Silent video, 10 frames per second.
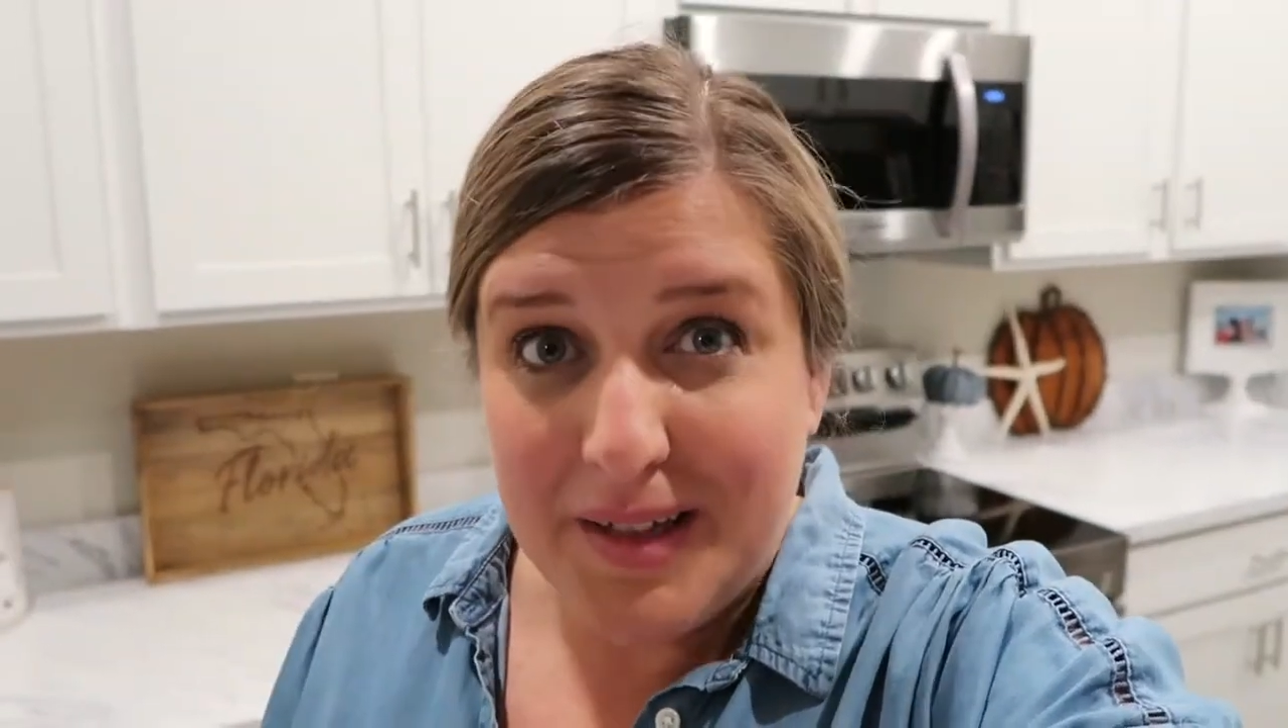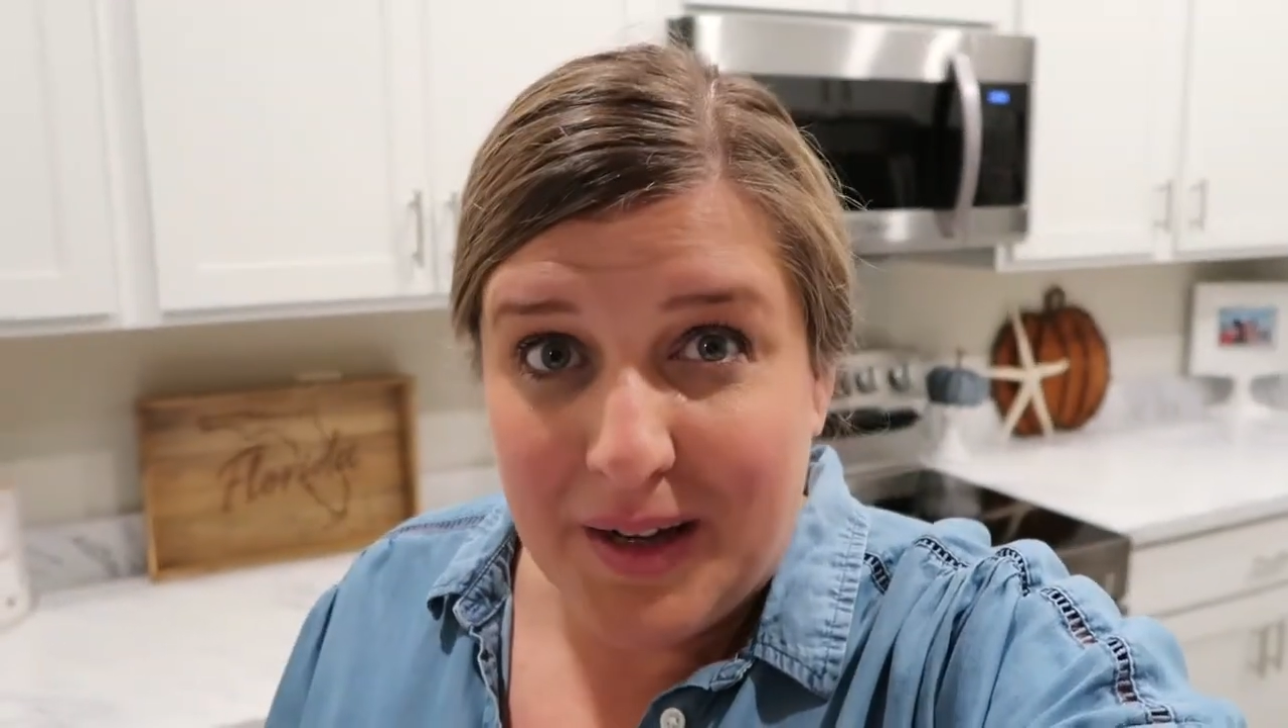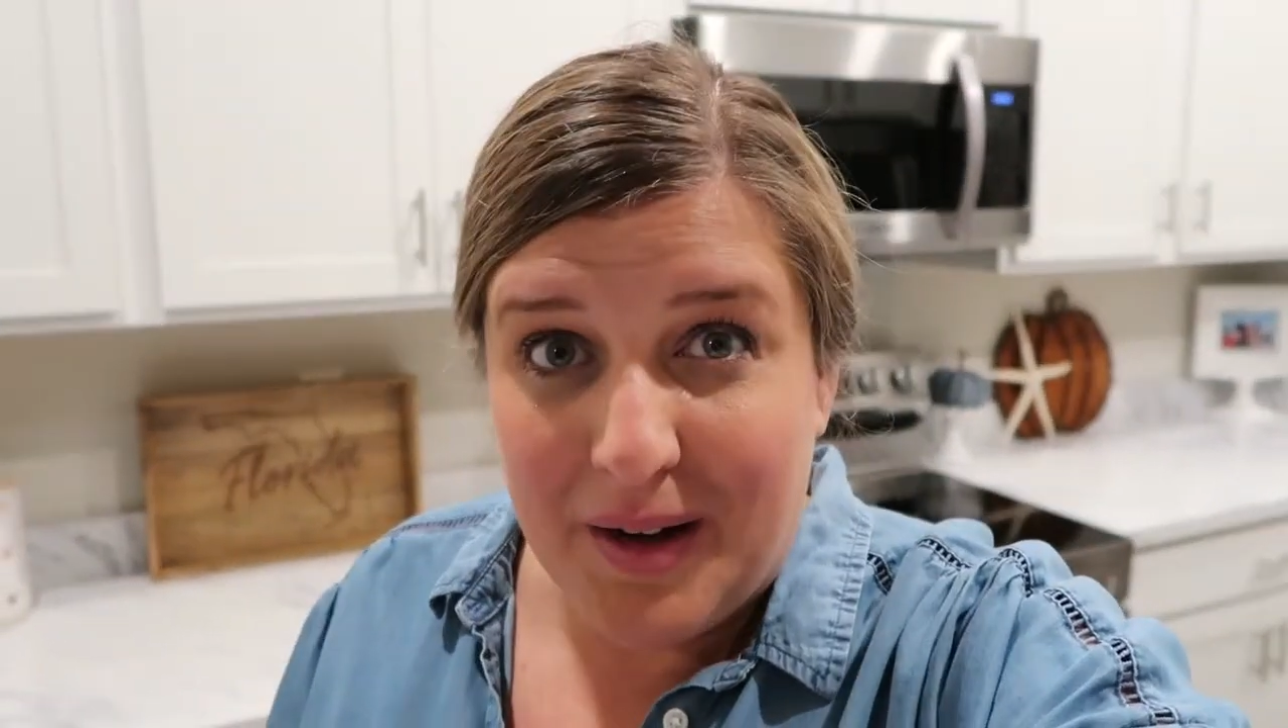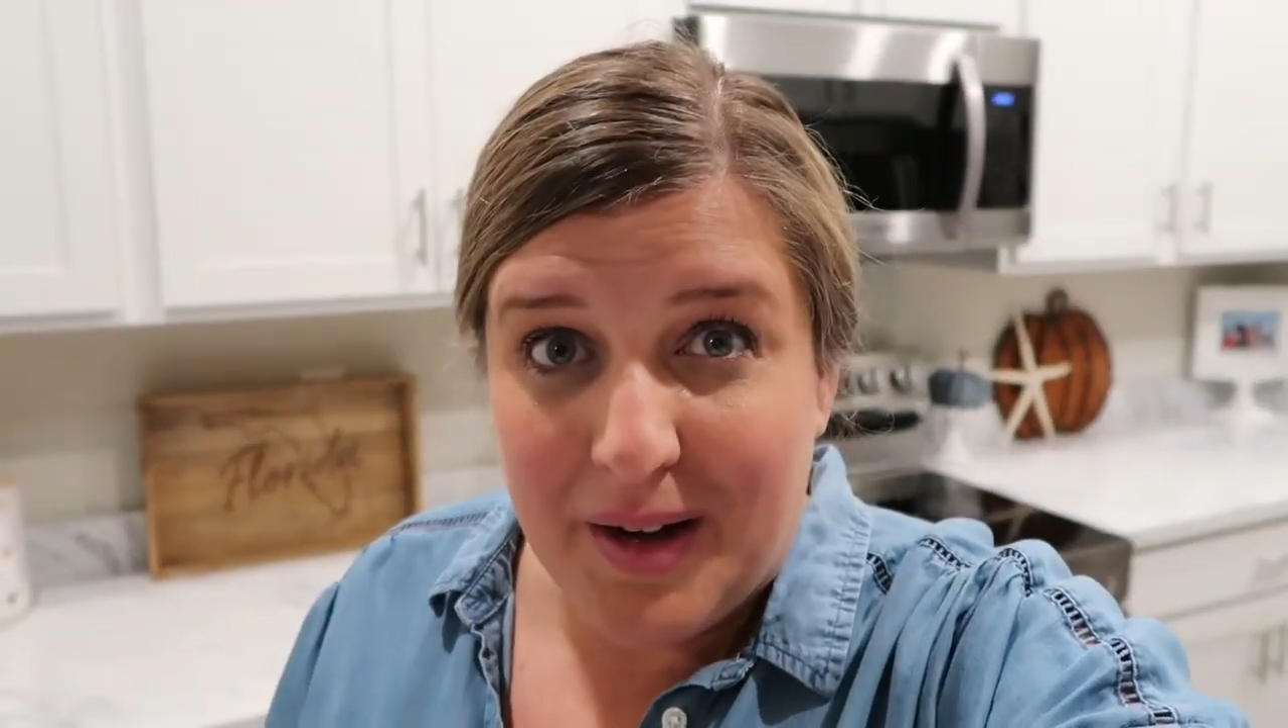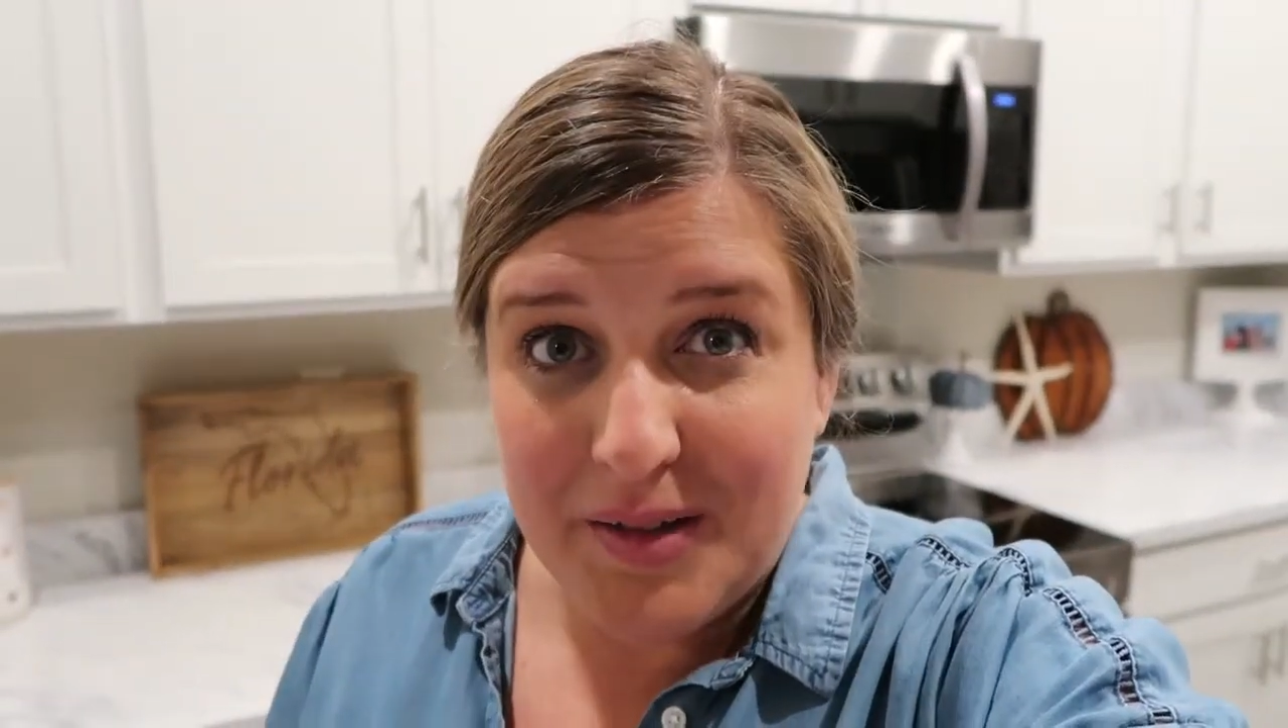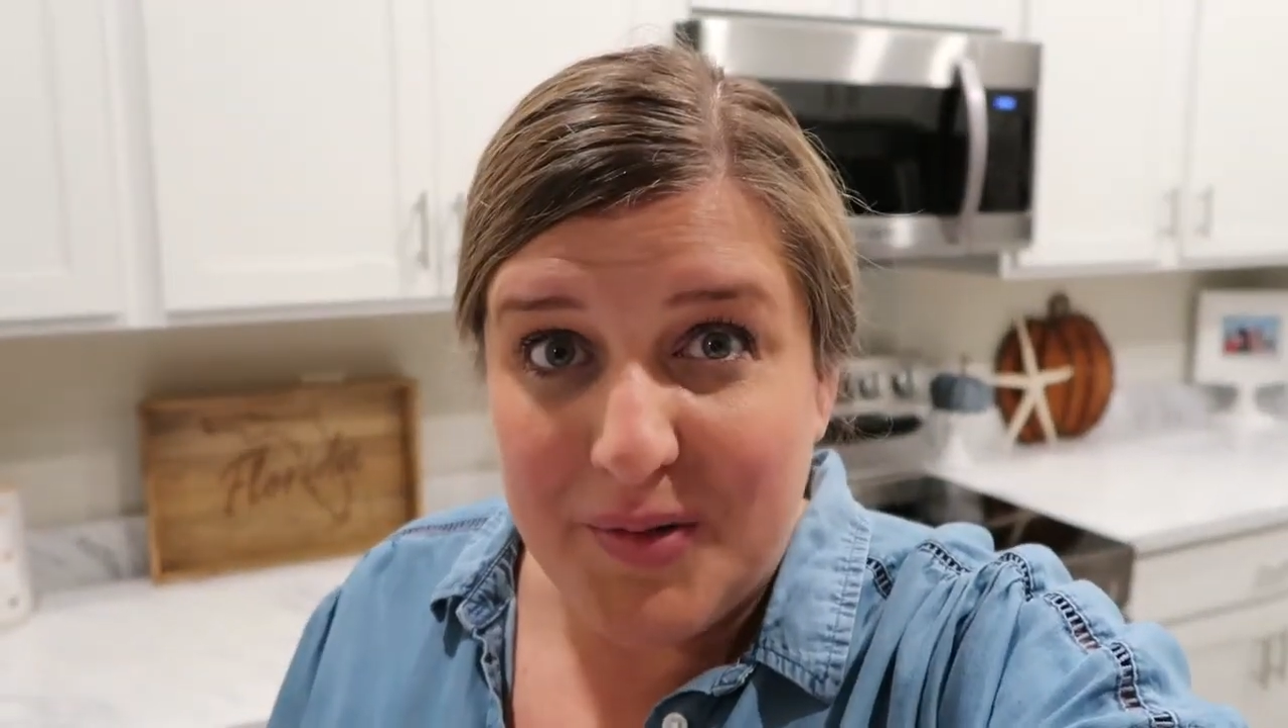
again, guys,